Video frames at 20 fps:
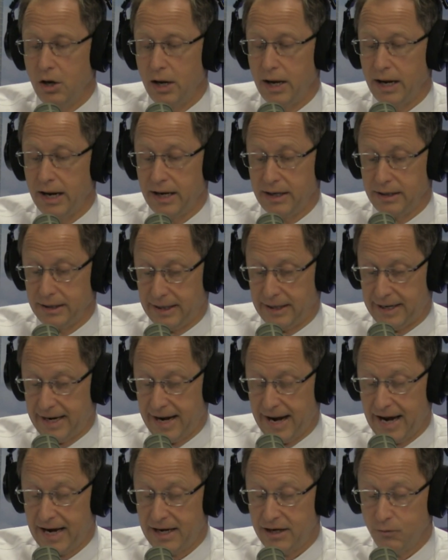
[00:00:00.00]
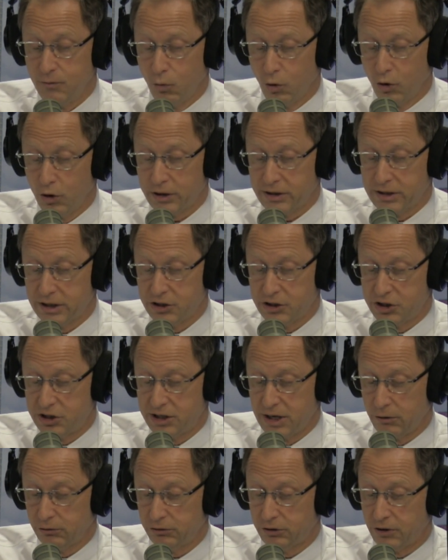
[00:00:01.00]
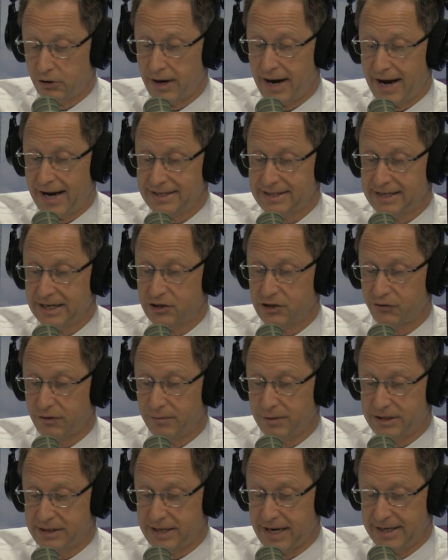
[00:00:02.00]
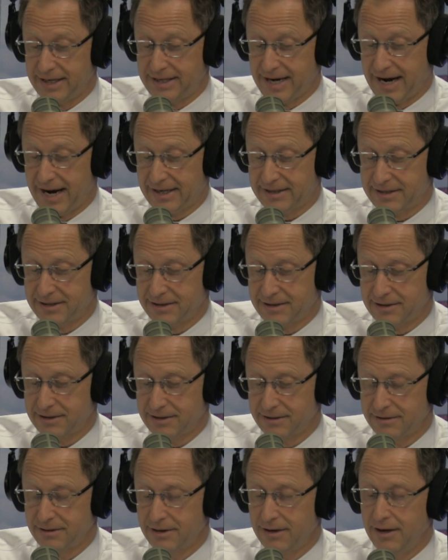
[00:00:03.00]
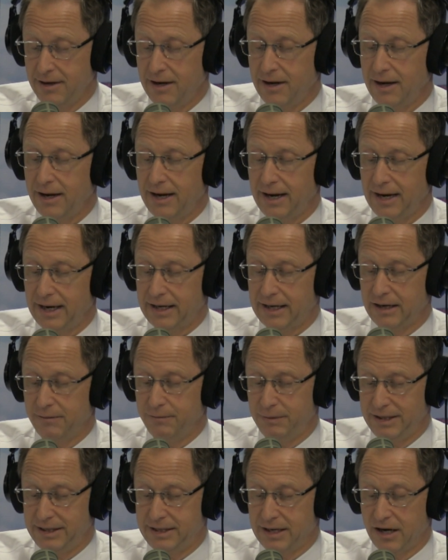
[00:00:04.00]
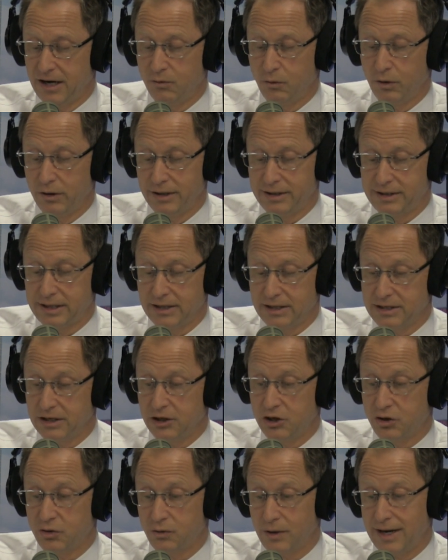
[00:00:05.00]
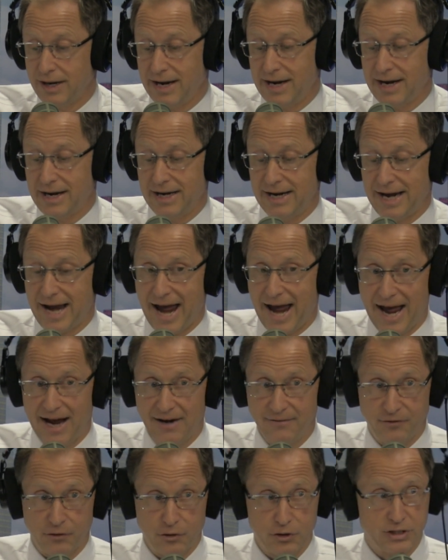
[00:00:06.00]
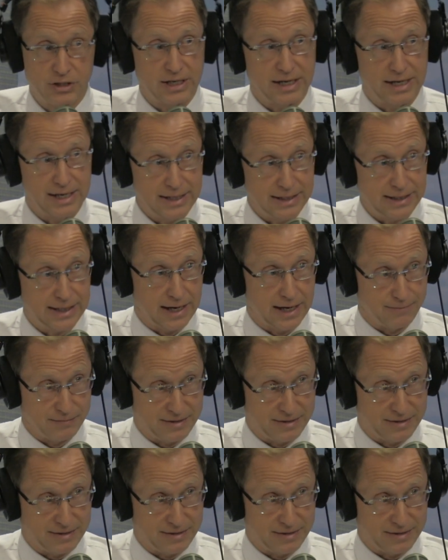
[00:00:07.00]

It can work to shelter assets from estate taxes. It can be done where it doesn't create any adverse income